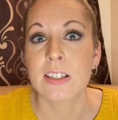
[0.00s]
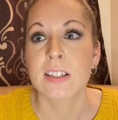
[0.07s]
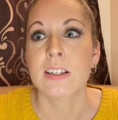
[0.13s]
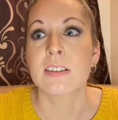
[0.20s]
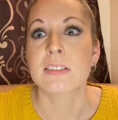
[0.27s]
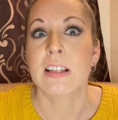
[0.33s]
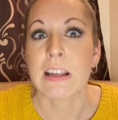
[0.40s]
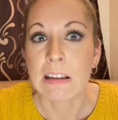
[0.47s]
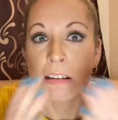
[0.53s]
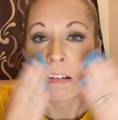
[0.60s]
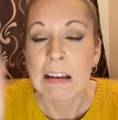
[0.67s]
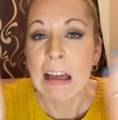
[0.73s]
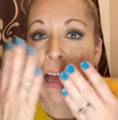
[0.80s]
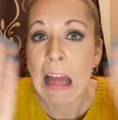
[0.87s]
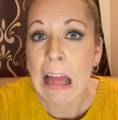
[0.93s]
I was like,
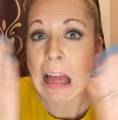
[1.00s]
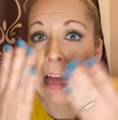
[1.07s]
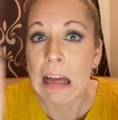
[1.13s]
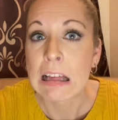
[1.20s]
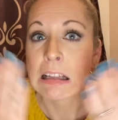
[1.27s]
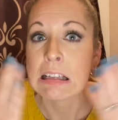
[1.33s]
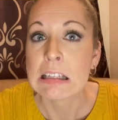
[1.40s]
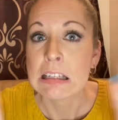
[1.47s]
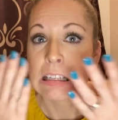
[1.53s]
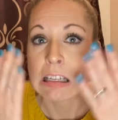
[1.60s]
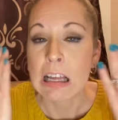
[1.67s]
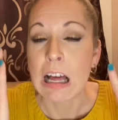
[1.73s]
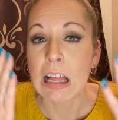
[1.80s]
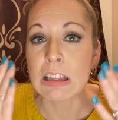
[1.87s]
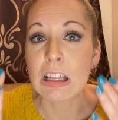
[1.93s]
ah,
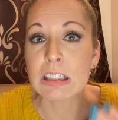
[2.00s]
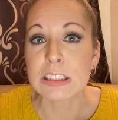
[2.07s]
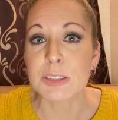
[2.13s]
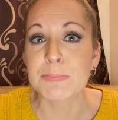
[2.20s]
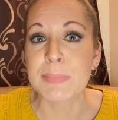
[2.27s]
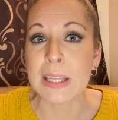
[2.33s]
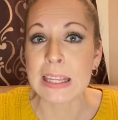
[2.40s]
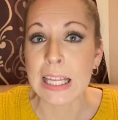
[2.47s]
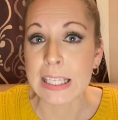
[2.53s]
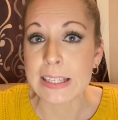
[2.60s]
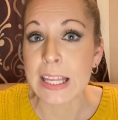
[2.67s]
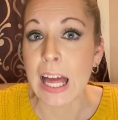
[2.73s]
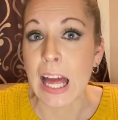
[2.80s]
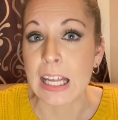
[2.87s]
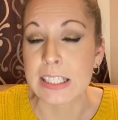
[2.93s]
how long's it been like
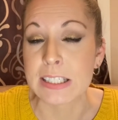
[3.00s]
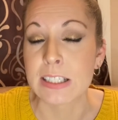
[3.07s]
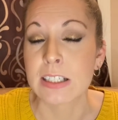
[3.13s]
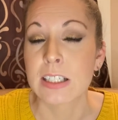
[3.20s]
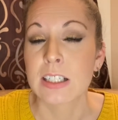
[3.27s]
that?